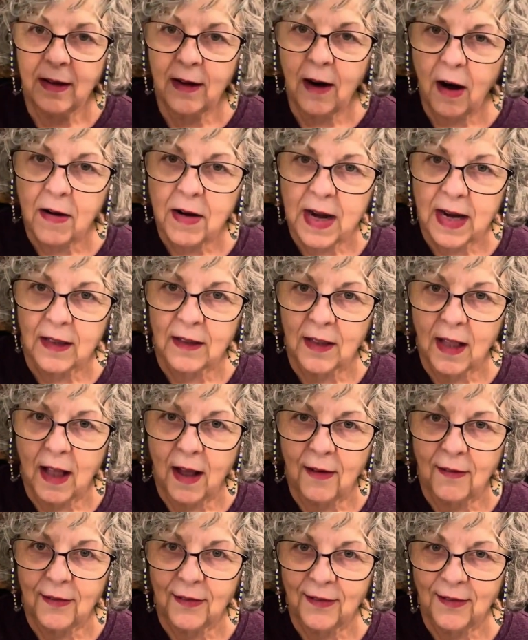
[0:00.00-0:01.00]
gardening
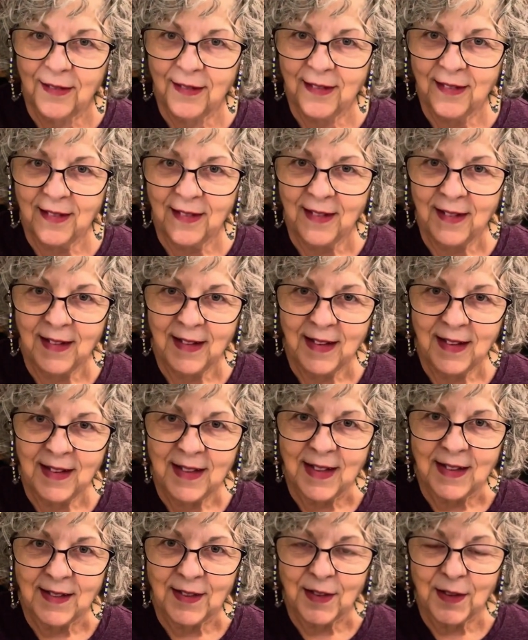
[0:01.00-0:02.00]
glove.
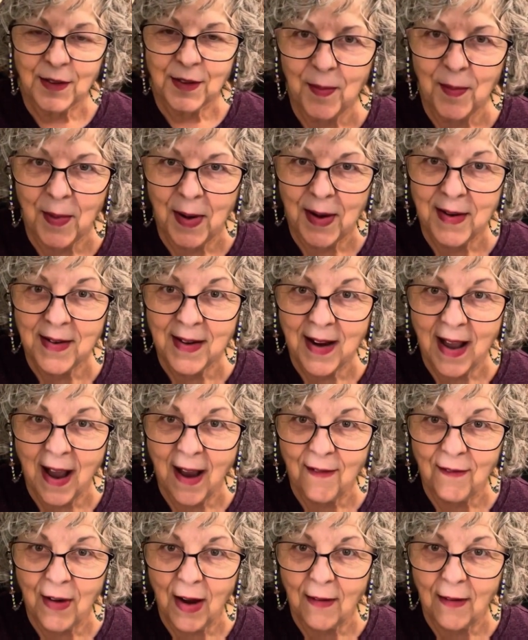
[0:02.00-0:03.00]
This is one
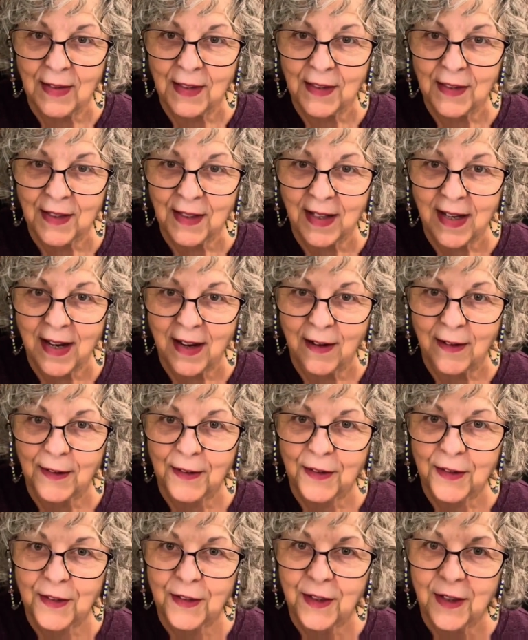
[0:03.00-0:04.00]
I've obviously
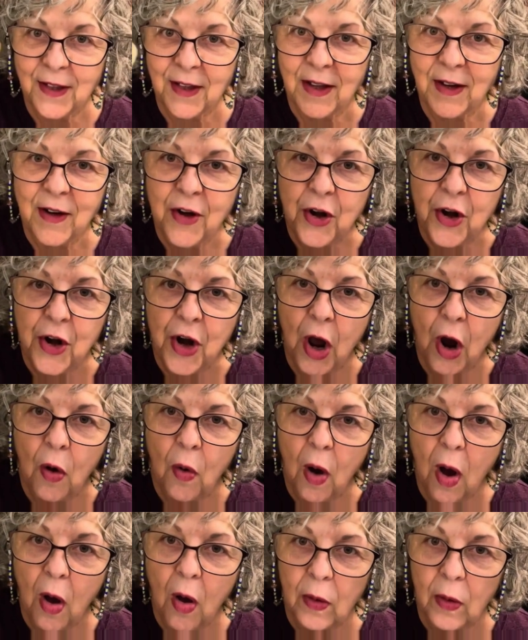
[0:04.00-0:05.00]
used.
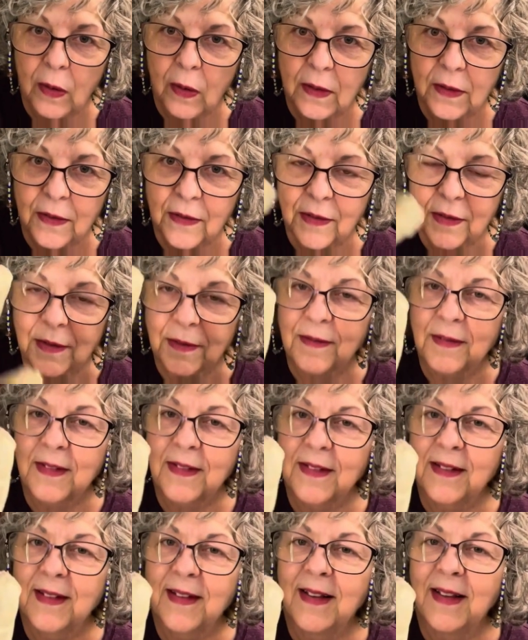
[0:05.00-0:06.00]
No holes.
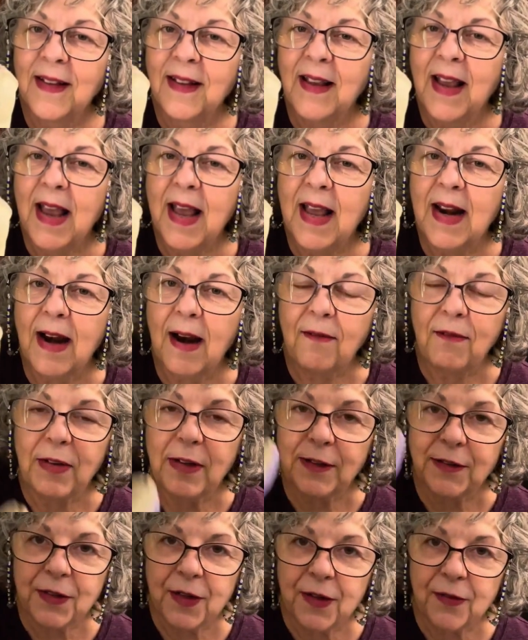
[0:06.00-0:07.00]
and I've
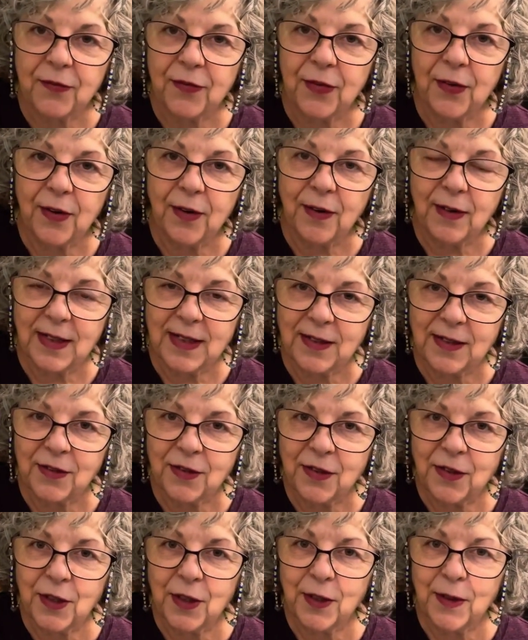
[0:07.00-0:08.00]
used it for at
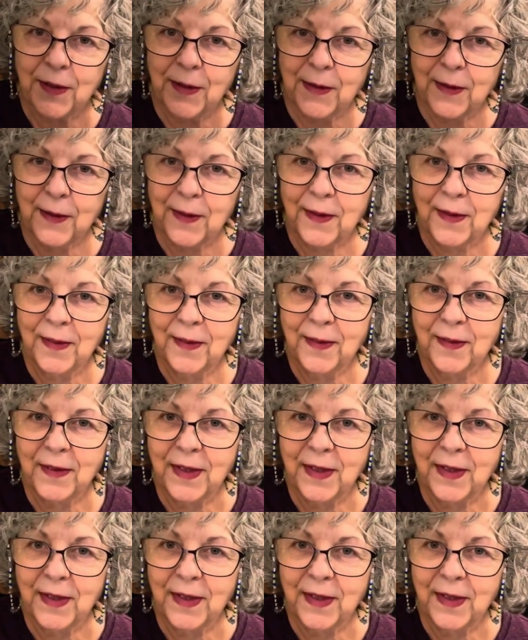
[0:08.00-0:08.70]
least 2